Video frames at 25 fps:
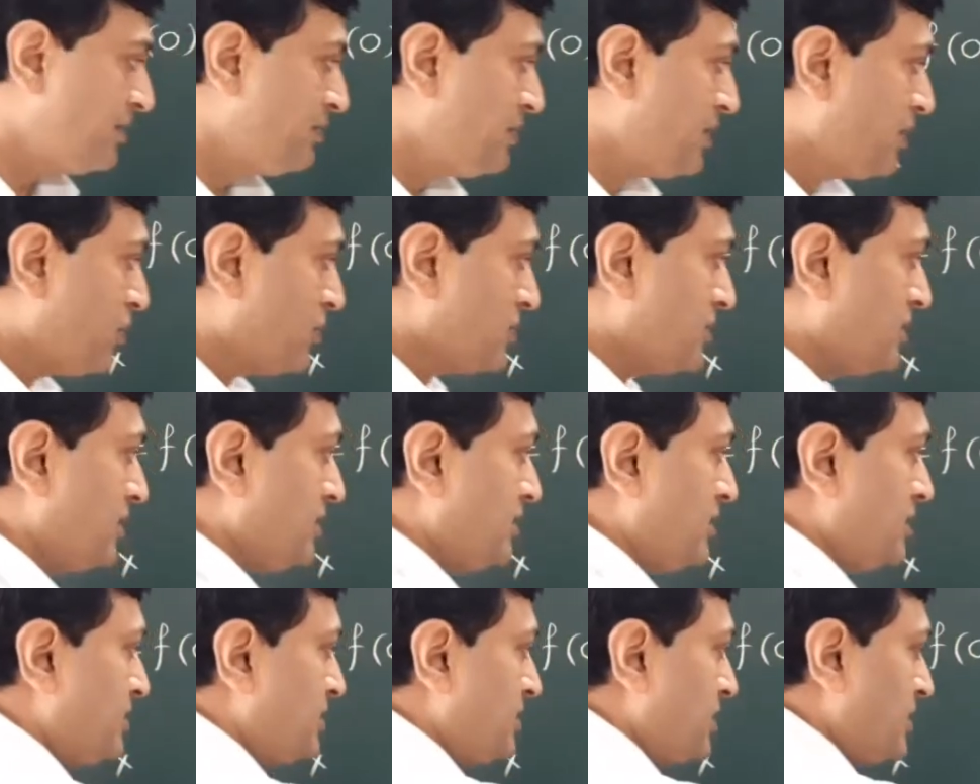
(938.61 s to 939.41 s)
because in
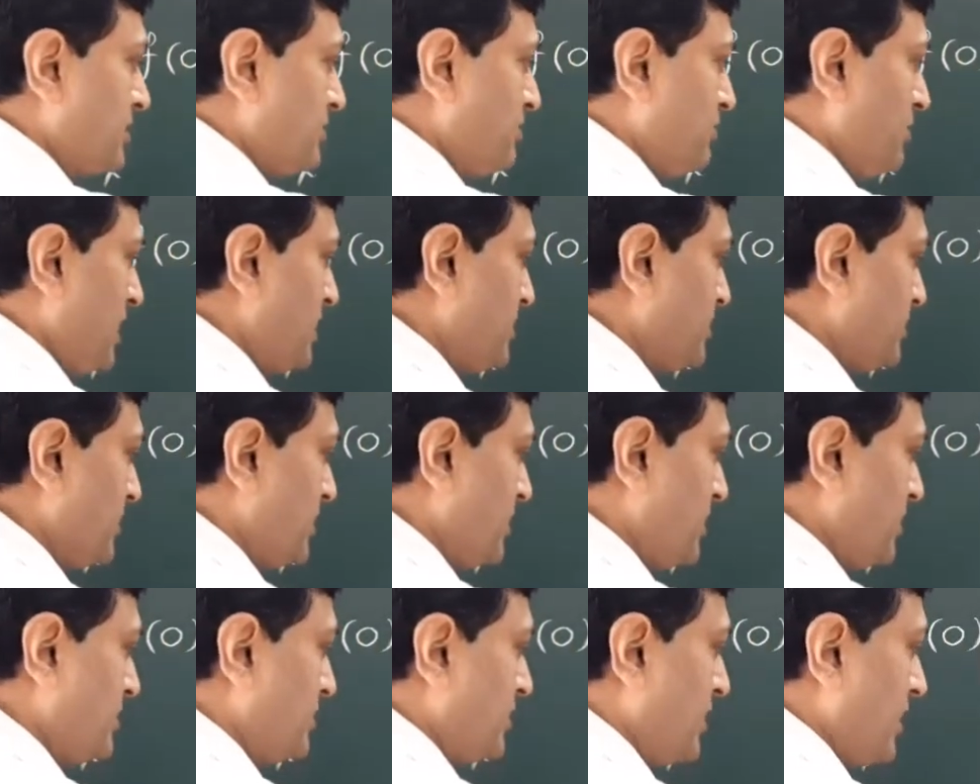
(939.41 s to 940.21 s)
this case base
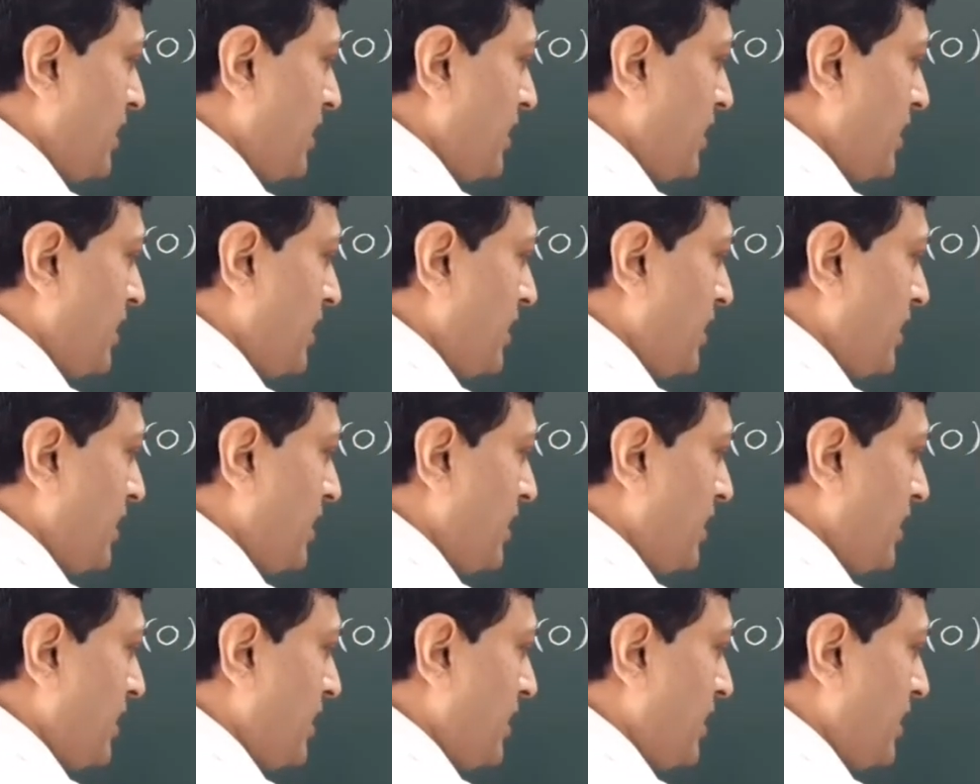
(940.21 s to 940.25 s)
is